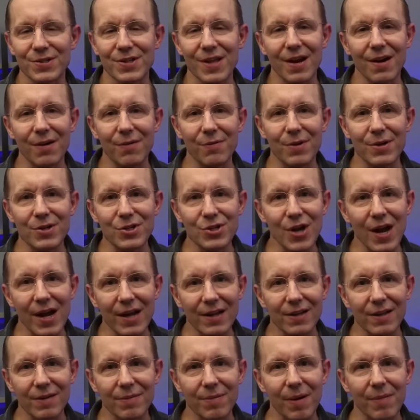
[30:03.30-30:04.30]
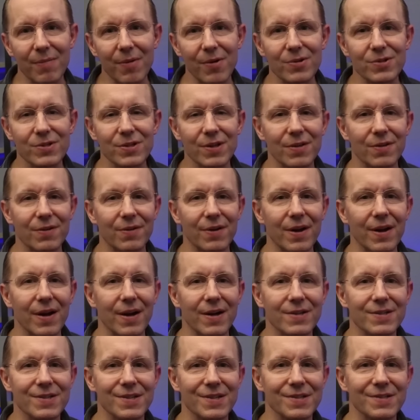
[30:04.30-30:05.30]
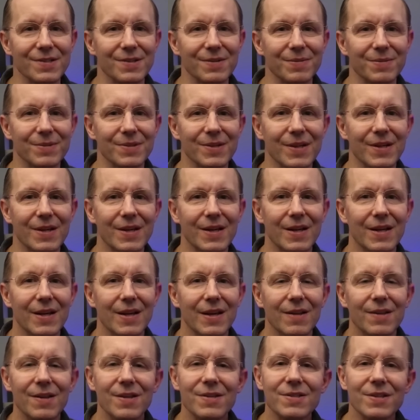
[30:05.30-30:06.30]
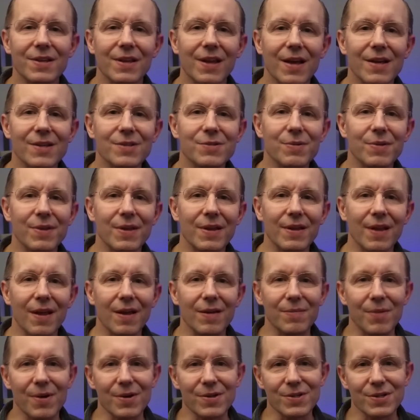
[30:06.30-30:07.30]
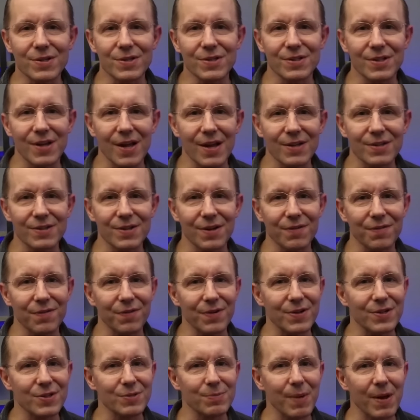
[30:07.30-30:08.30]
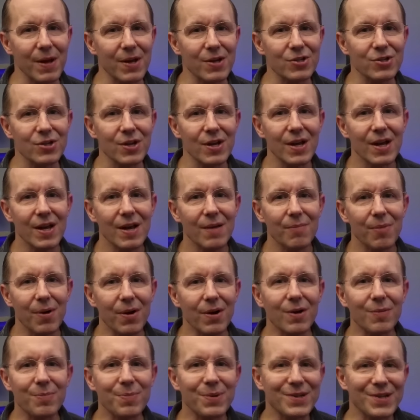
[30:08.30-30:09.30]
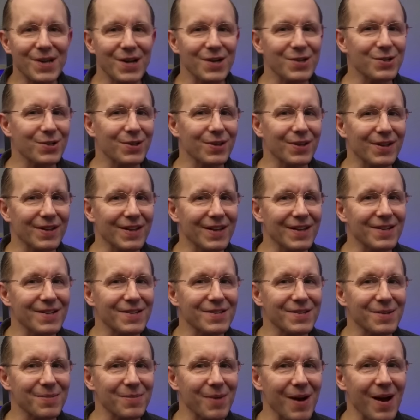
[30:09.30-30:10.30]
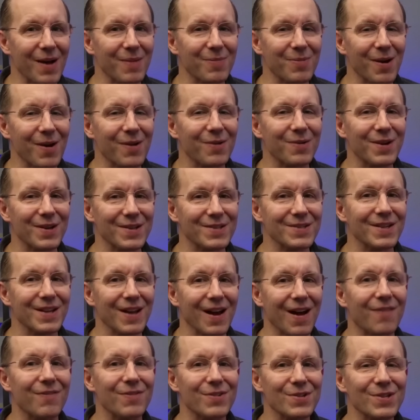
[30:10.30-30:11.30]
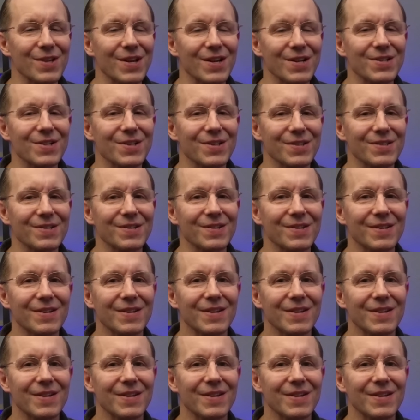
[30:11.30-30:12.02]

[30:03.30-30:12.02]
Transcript: that are rejected by most other AI systems. This aligns with Elon Musk's stance on free speech, but could potentially lead to some eyebrow-raising conversations.